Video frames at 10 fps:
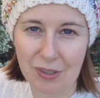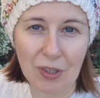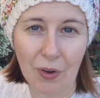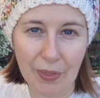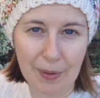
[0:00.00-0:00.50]

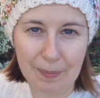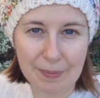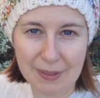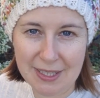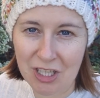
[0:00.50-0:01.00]
got
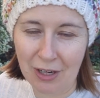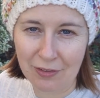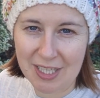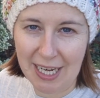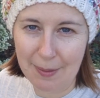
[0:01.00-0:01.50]
them
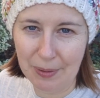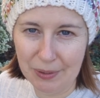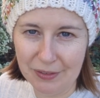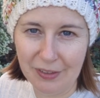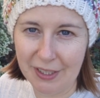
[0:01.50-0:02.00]
shelf
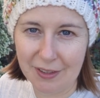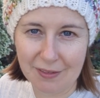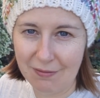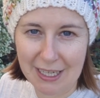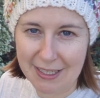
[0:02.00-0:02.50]
stable for
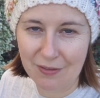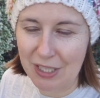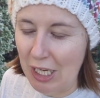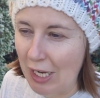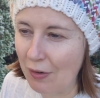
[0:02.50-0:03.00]
the rest of
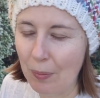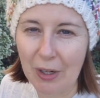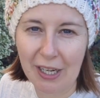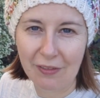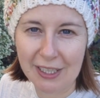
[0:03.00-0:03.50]
the year or
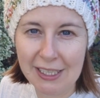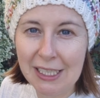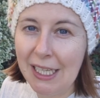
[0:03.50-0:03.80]
whatever.